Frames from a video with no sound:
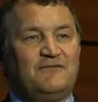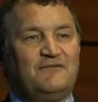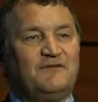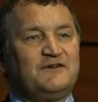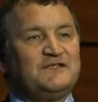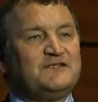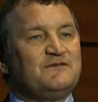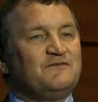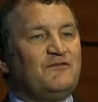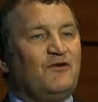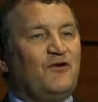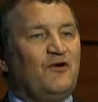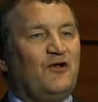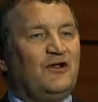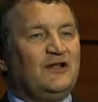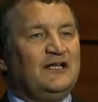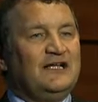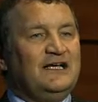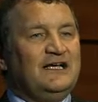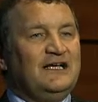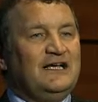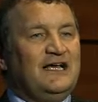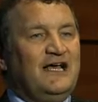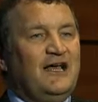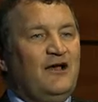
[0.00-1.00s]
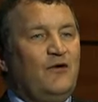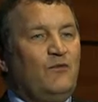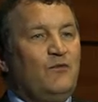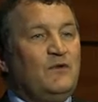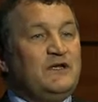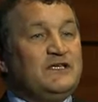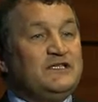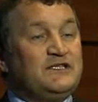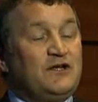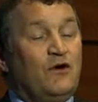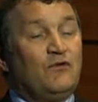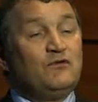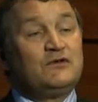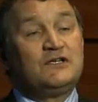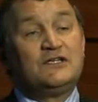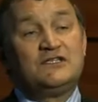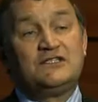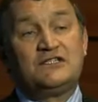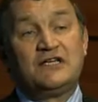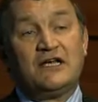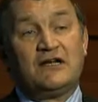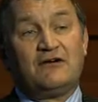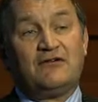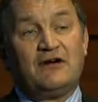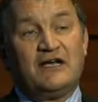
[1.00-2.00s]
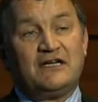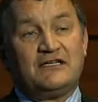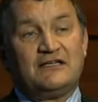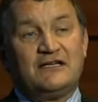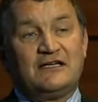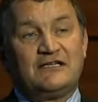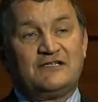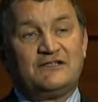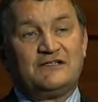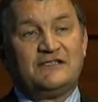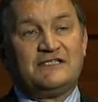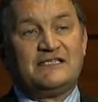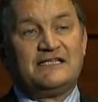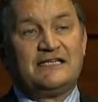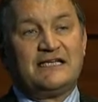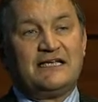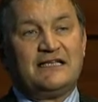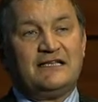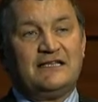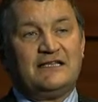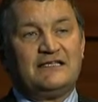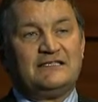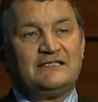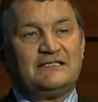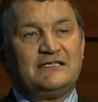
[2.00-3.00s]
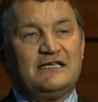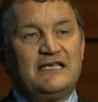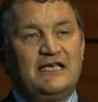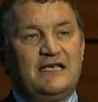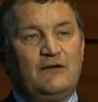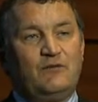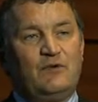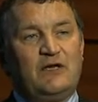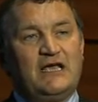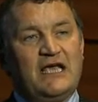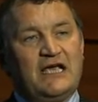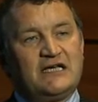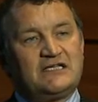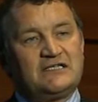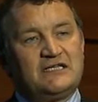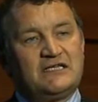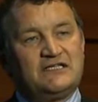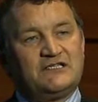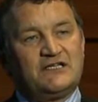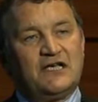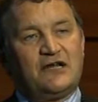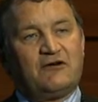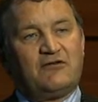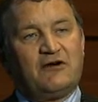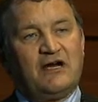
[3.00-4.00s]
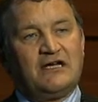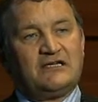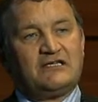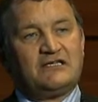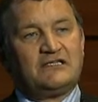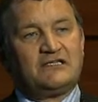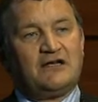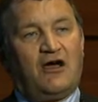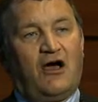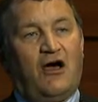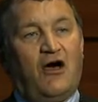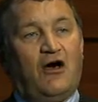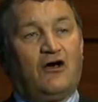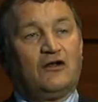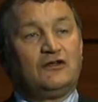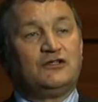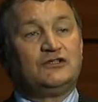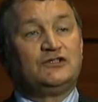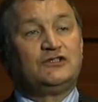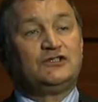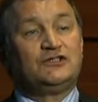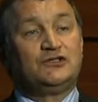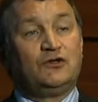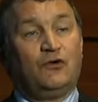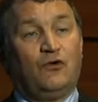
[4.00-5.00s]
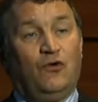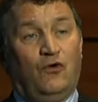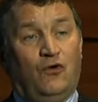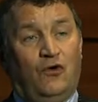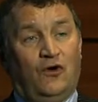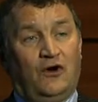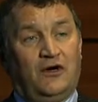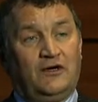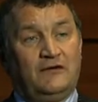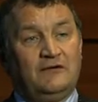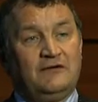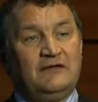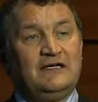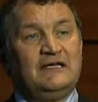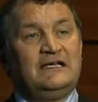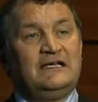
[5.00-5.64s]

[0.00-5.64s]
First of all, we don't generate electricity in the sea, we actually generate it onshore.